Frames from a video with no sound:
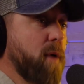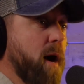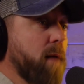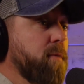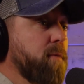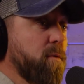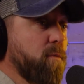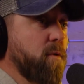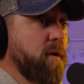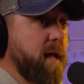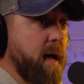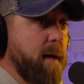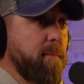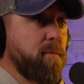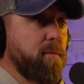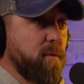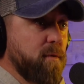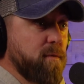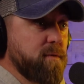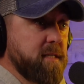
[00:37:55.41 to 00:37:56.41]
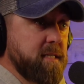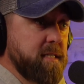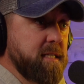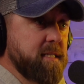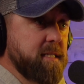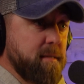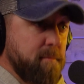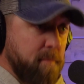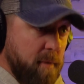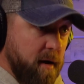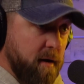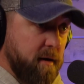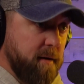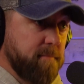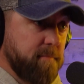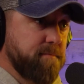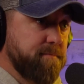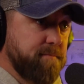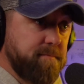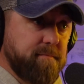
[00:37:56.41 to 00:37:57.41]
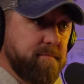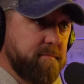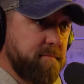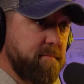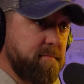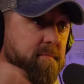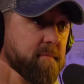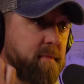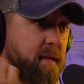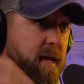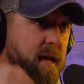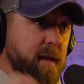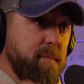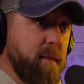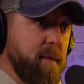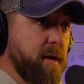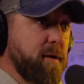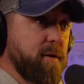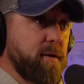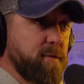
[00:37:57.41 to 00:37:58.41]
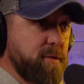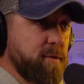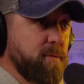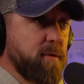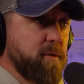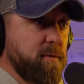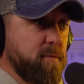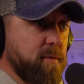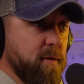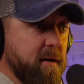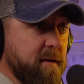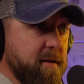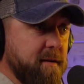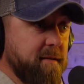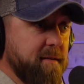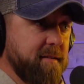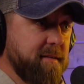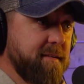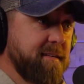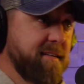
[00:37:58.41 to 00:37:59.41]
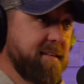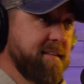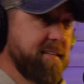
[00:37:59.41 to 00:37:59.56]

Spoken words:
But it probably would happen where it was a decent buck, and my grunt tube wouldn't work.